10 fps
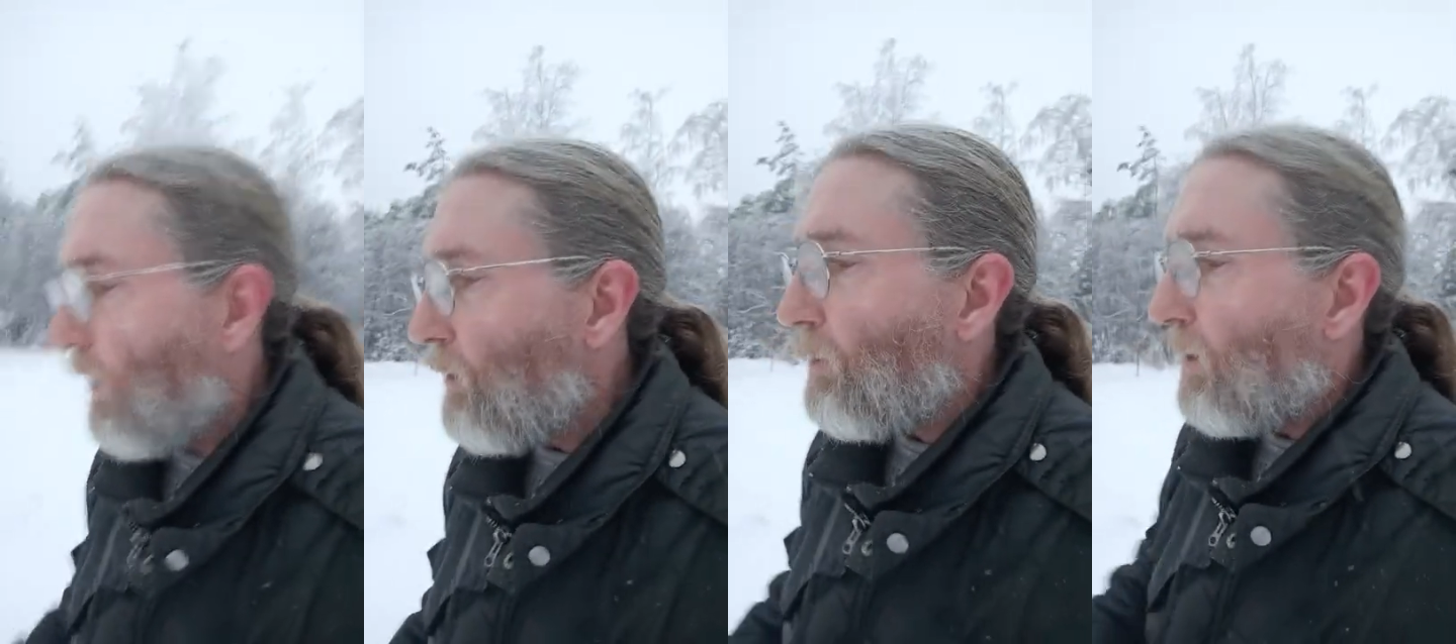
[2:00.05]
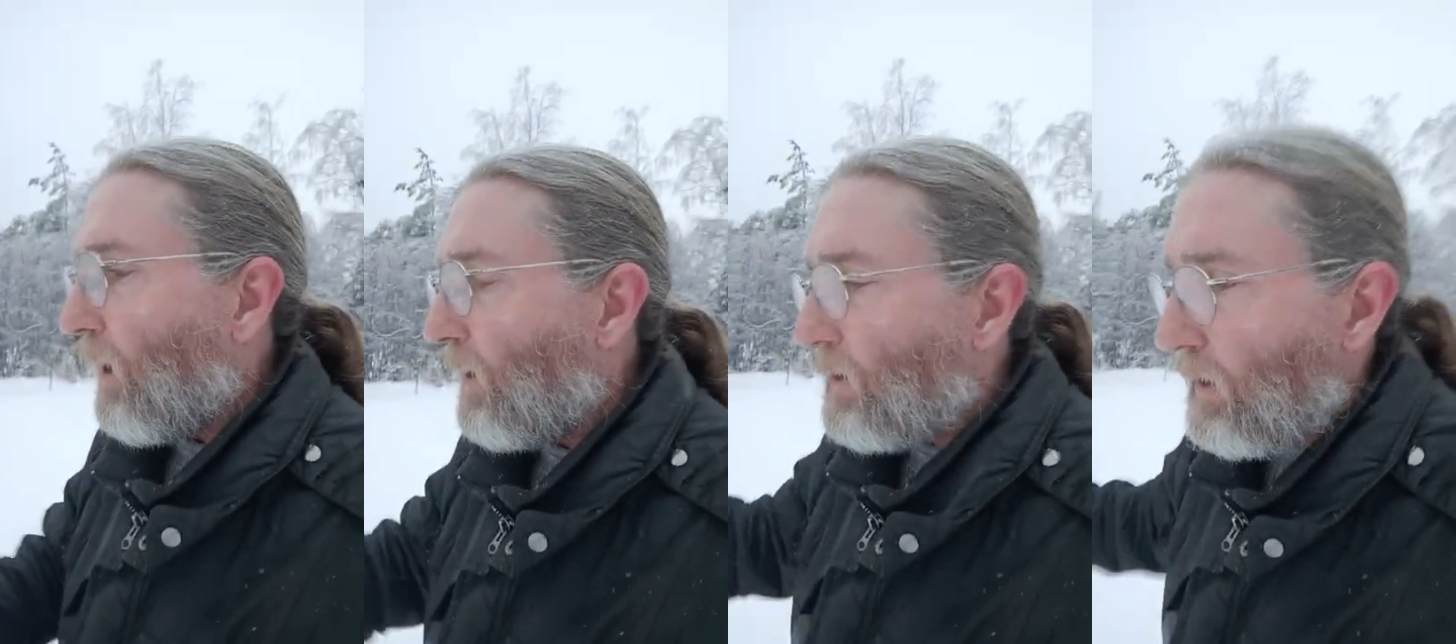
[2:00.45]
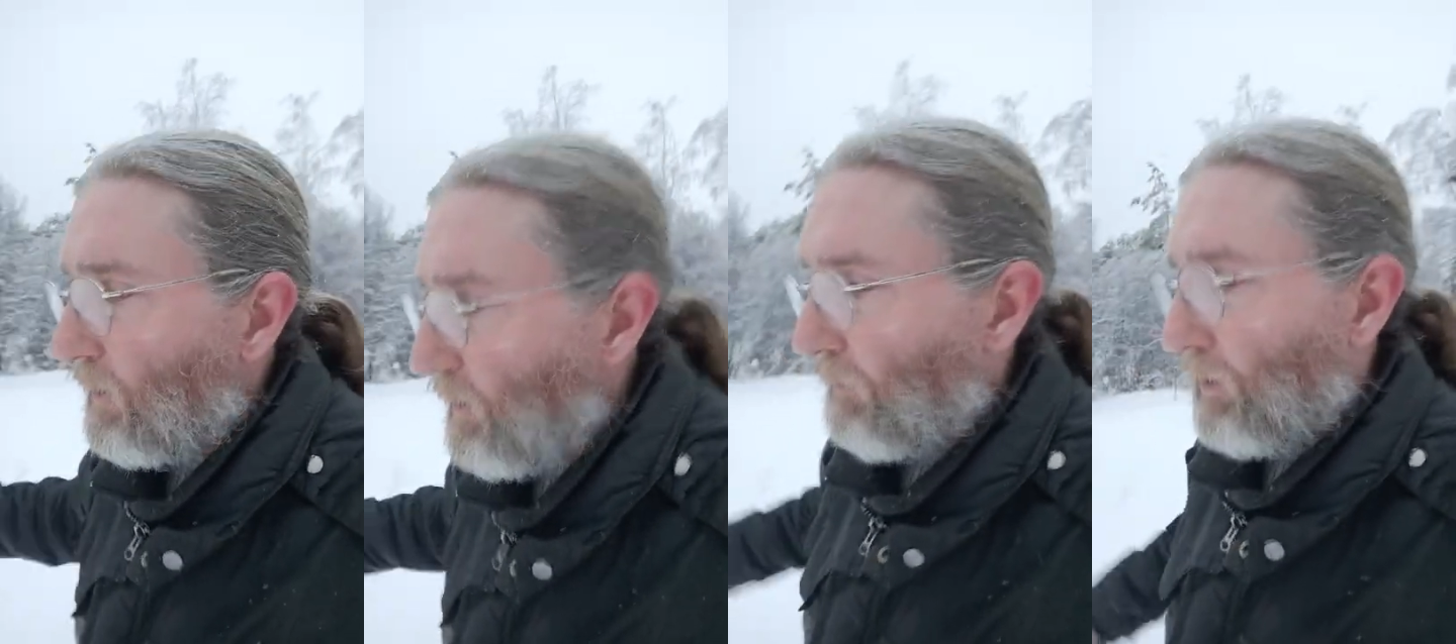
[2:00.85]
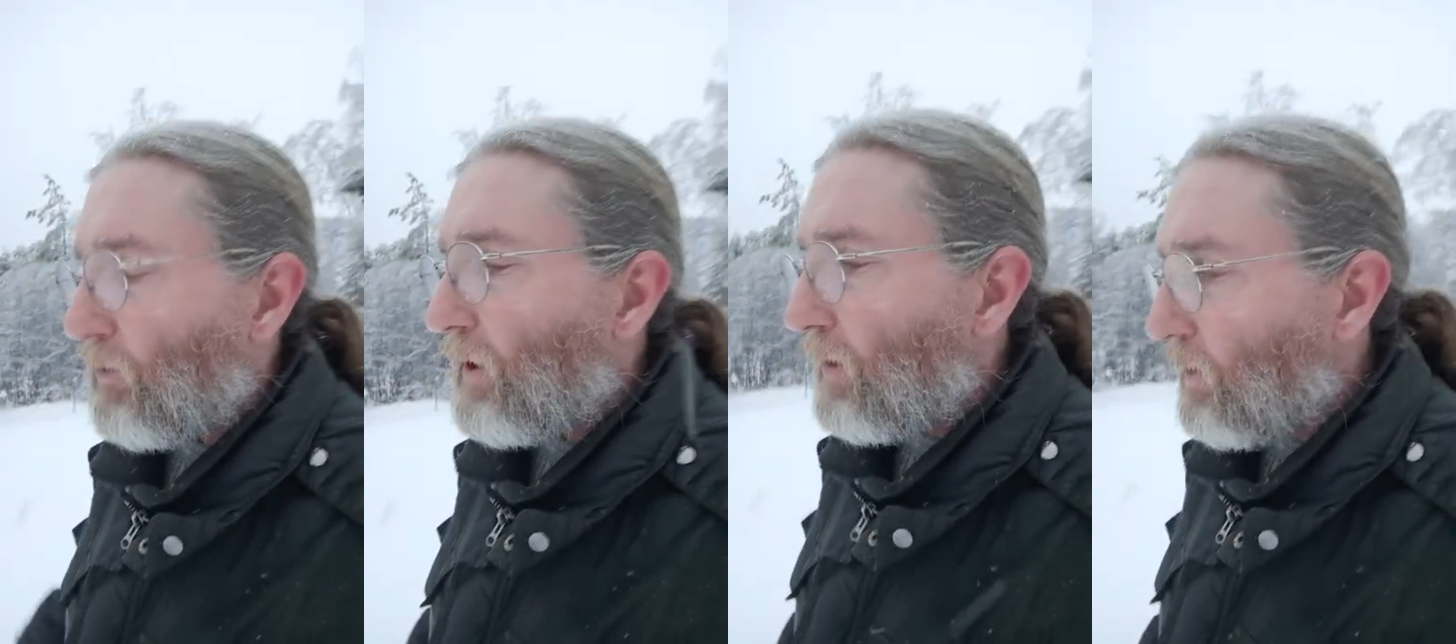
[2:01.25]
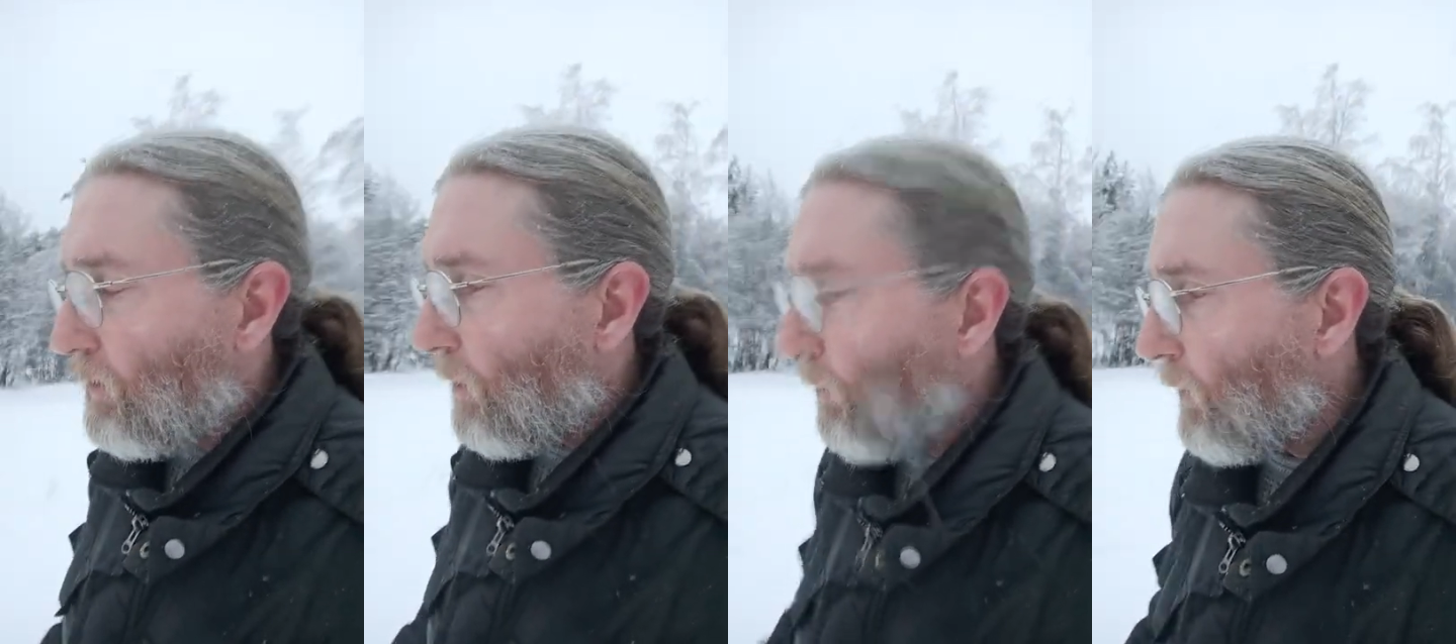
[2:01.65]
cryptocurrency to different addresses and
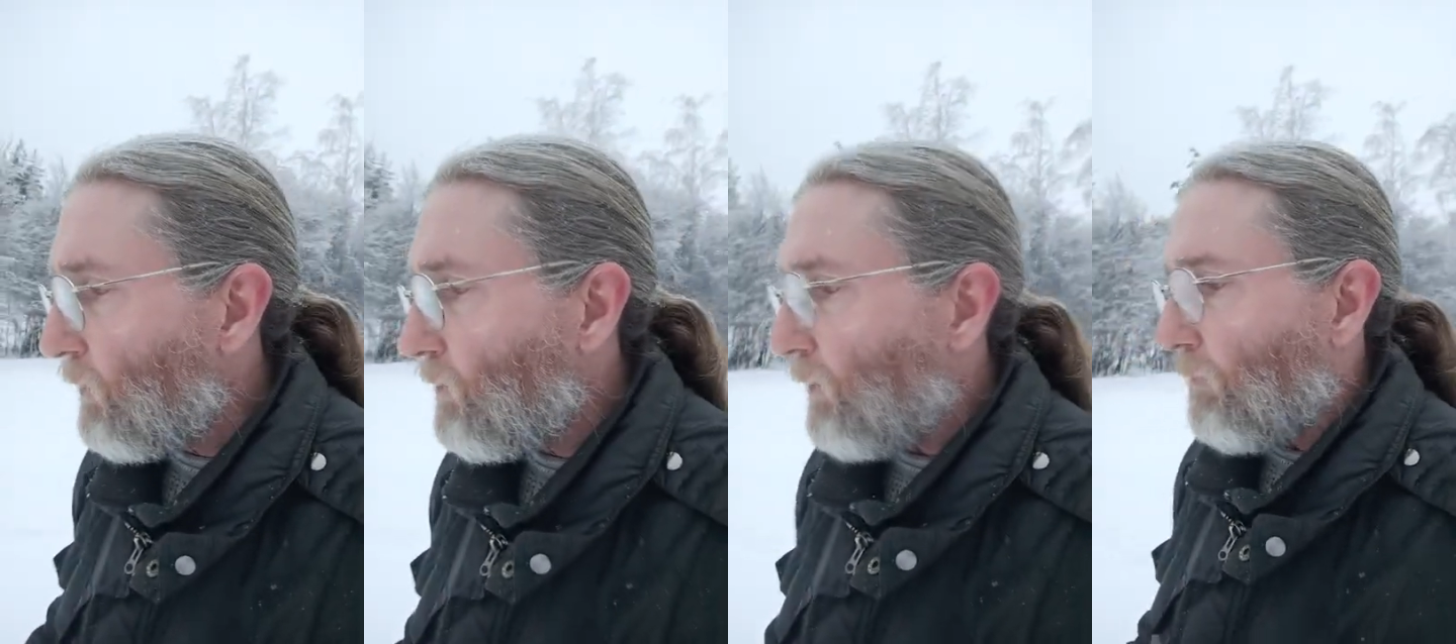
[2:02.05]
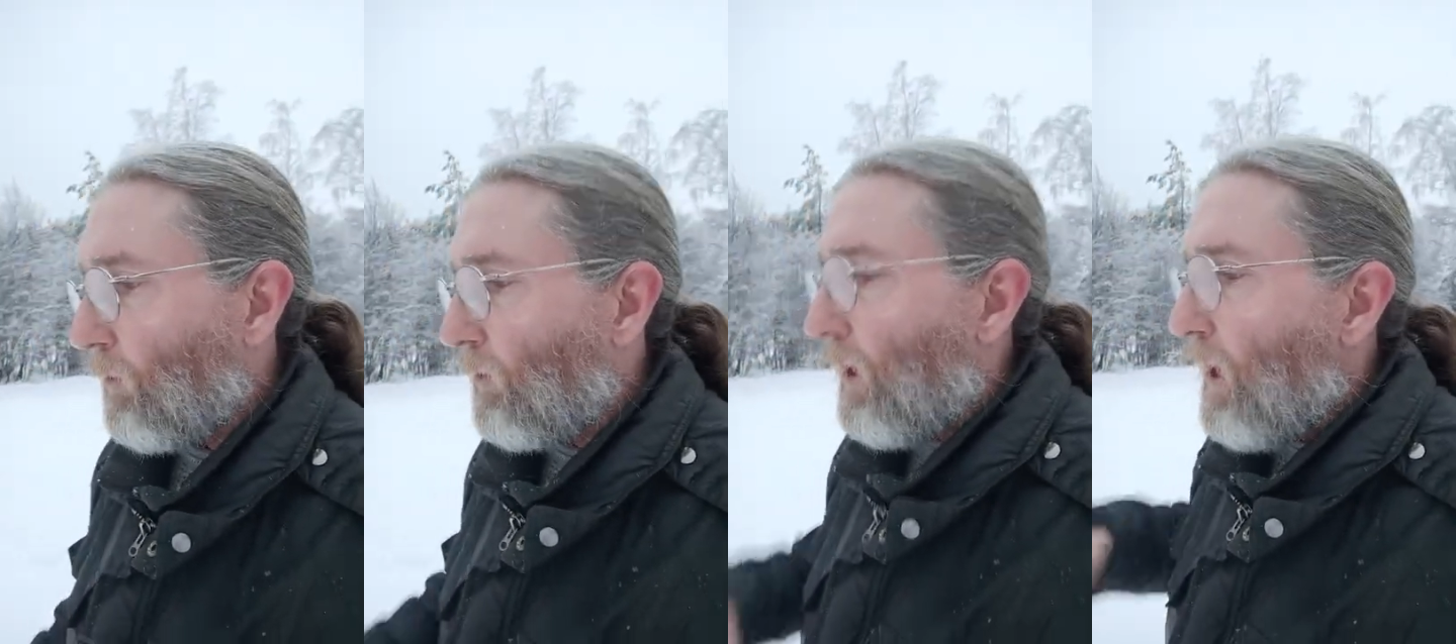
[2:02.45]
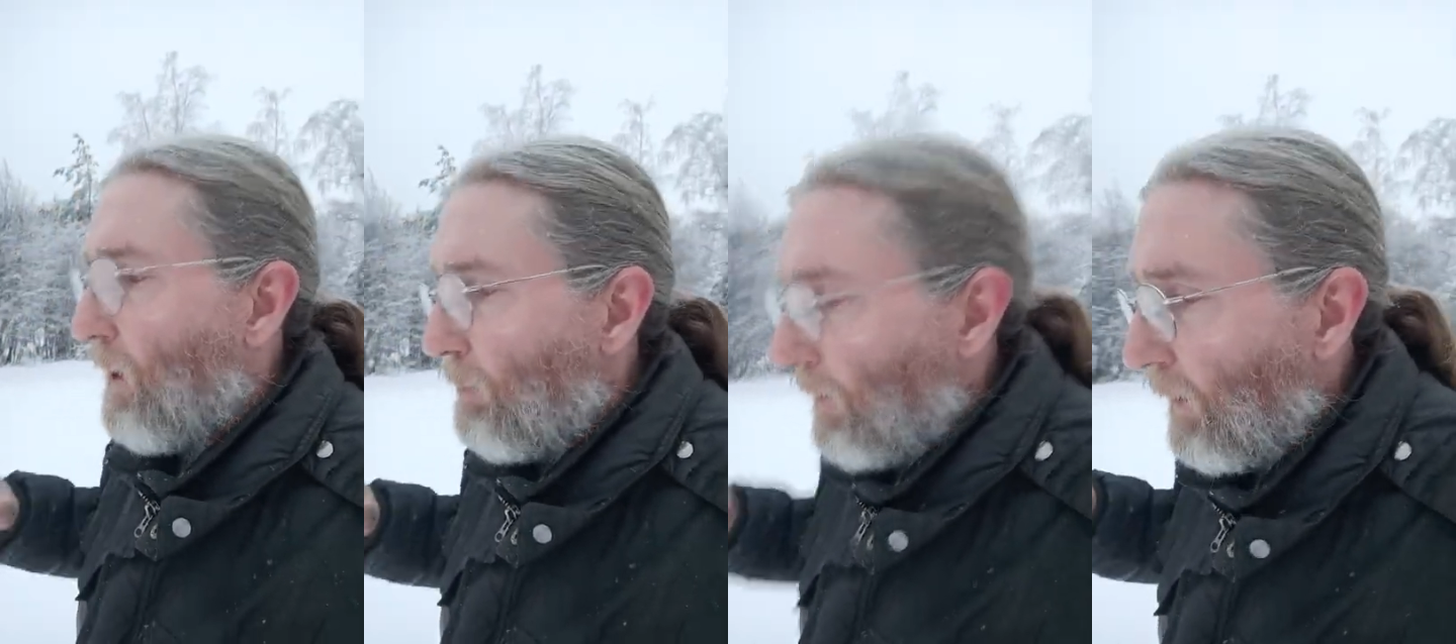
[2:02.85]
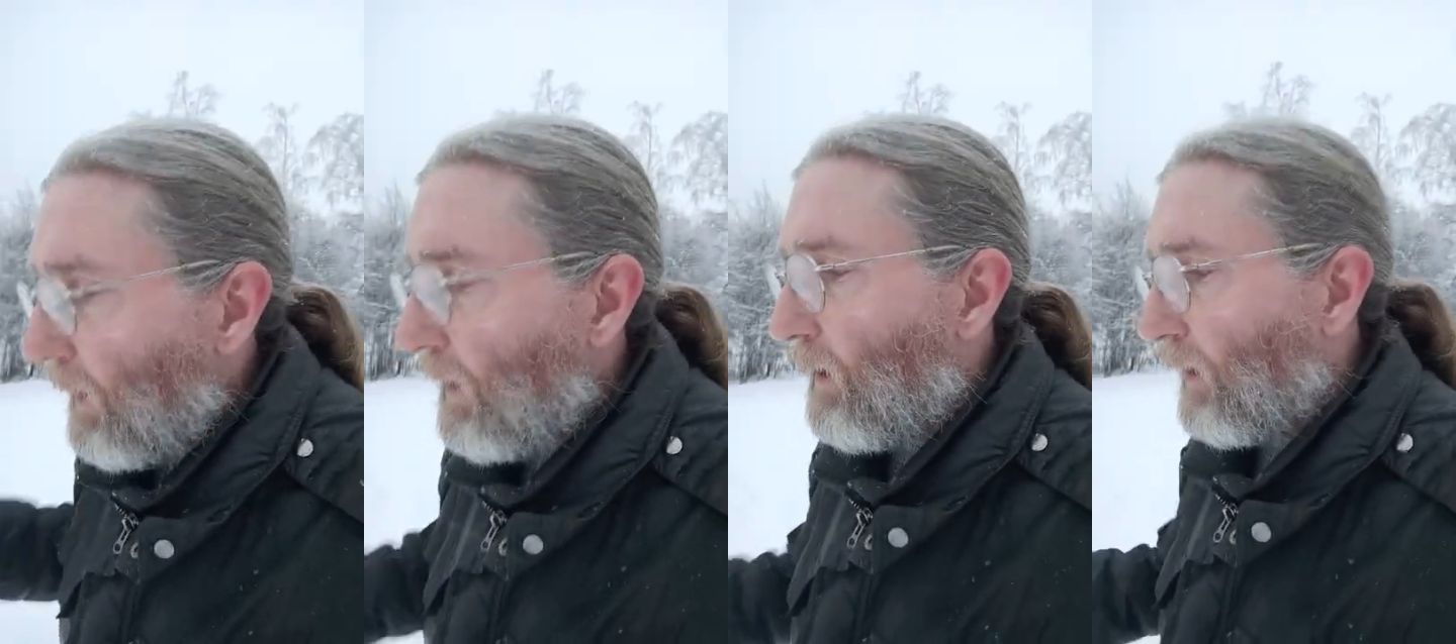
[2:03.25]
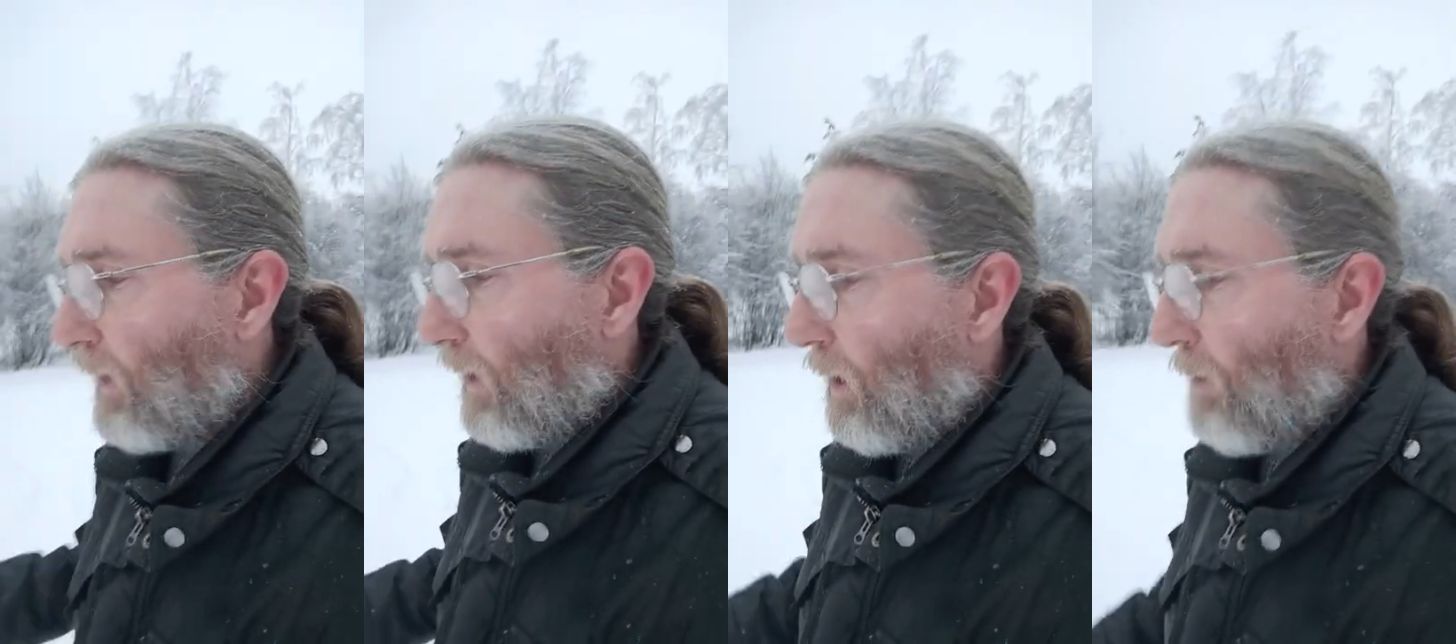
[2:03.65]
so on and so forth. But the key
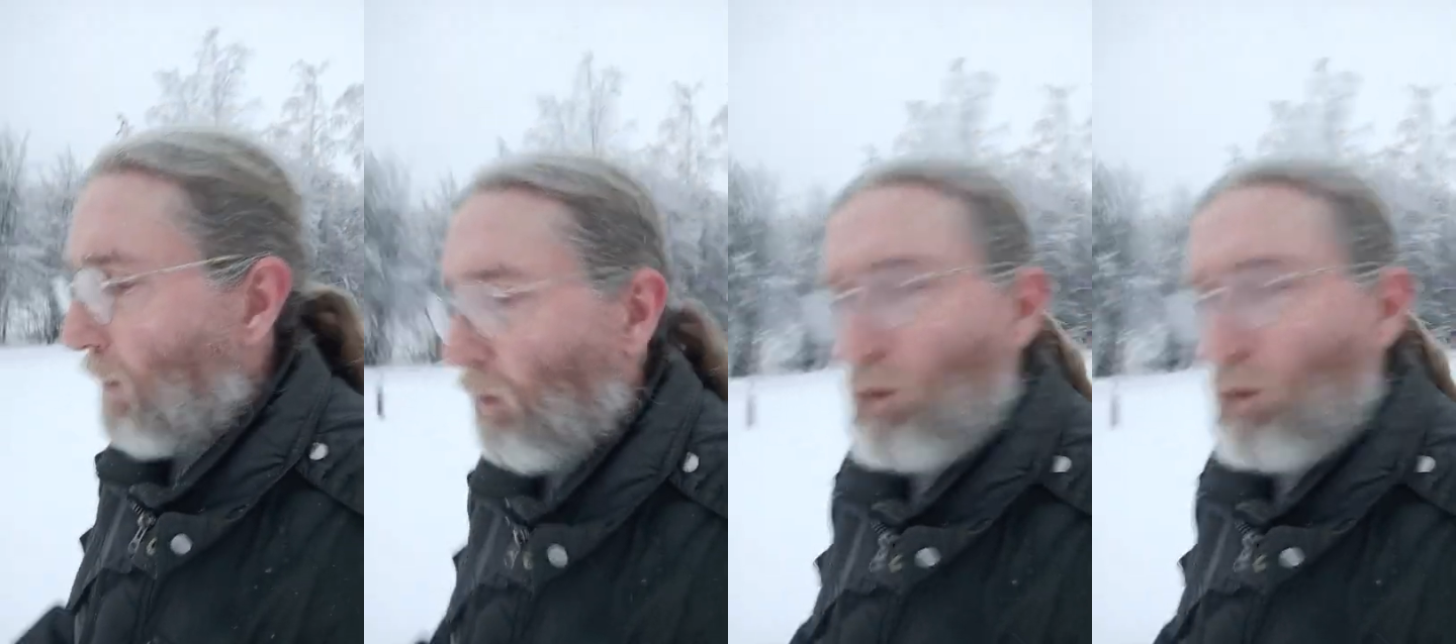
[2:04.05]
thing about a